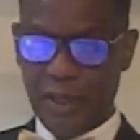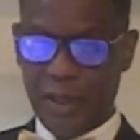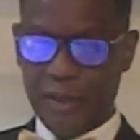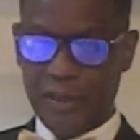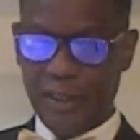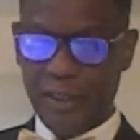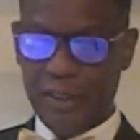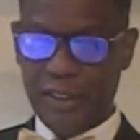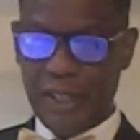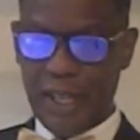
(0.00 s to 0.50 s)

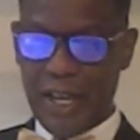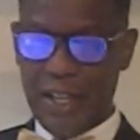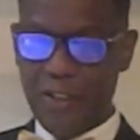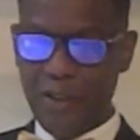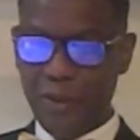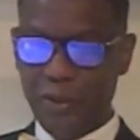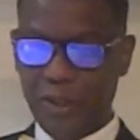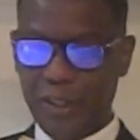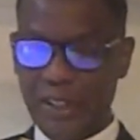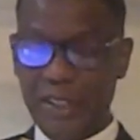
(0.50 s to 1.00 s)
Today
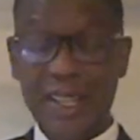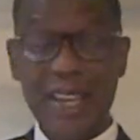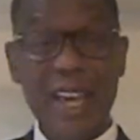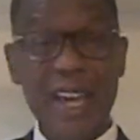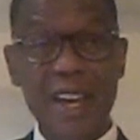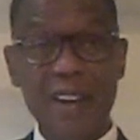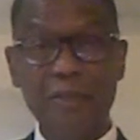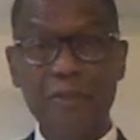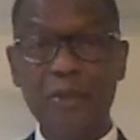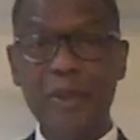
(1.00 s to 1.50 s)
you see
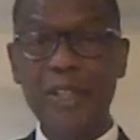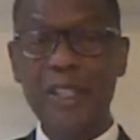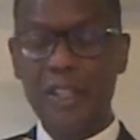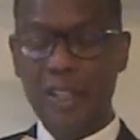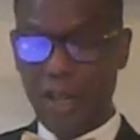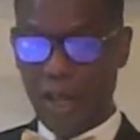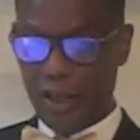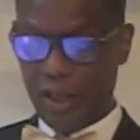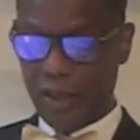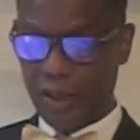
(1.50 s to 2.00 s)
every
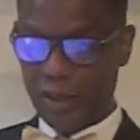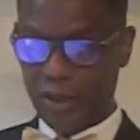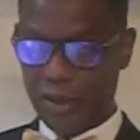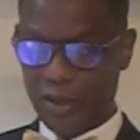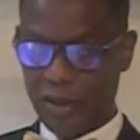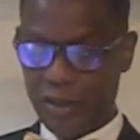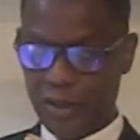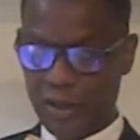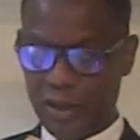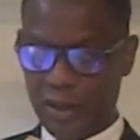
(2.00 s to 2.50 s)
color
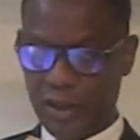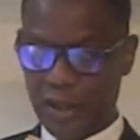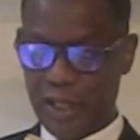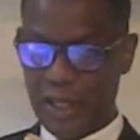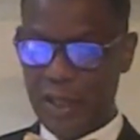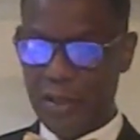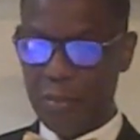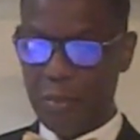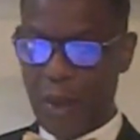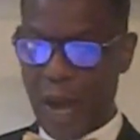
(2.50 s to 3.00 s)

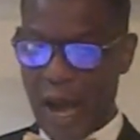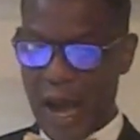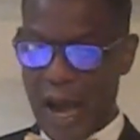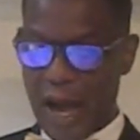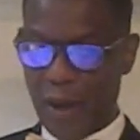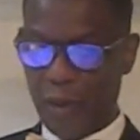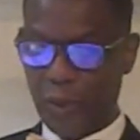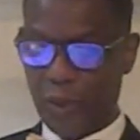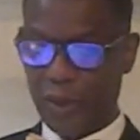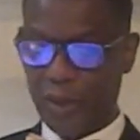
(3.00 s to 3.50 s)
and
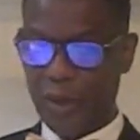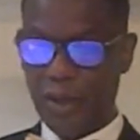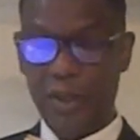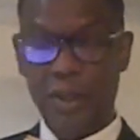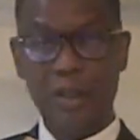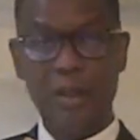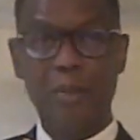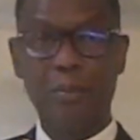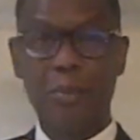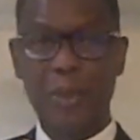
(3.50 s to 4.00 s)
power
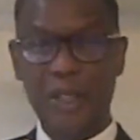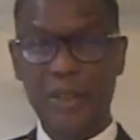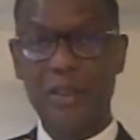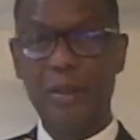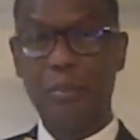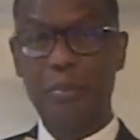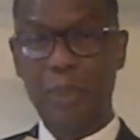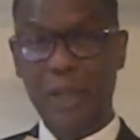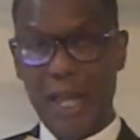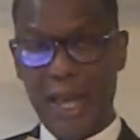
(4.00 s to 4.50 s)
but the
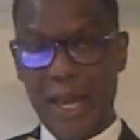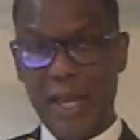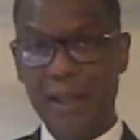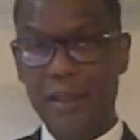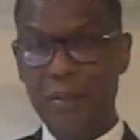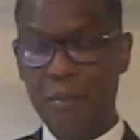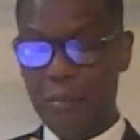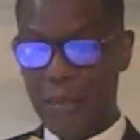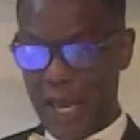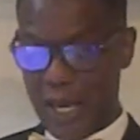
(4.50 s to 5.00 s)
black
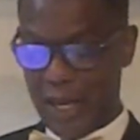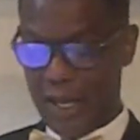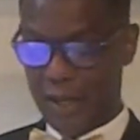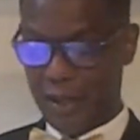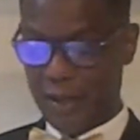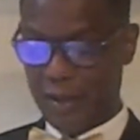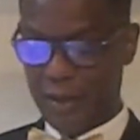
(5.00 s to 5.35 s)
man.